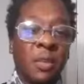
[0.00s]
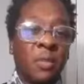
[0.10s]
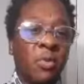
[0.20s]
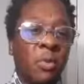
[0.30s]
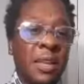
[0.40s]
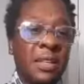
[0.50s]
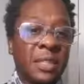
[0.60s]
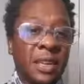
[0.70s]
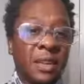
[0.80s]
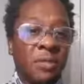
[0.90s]

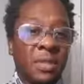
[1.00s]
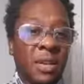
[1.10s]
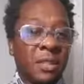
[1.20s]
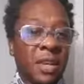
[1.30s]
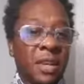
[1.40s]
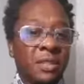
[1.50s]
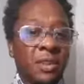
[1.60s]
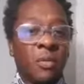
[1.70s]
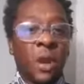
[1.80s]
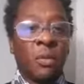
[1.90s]
praising what they think is
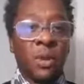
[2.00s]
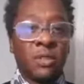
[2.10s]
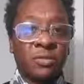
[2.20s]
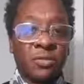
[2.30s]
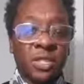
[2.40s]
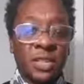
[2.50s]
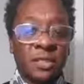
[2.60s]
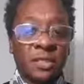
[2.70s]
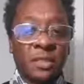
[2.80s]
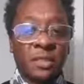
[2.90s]
their biracial
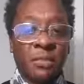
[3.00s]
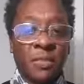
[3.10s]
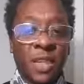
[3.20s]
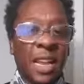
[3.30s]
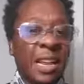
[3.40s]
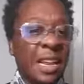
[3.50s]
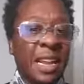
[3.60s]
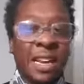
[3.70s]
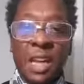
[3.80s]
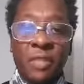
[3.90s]
Jesus and
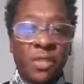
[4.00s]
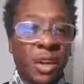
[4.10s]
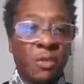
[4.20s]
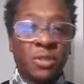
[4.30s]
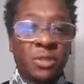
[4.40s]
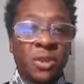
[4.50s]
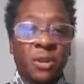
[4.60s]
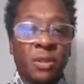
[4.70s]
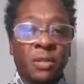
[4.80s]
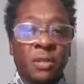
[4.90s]
getting nothing in return.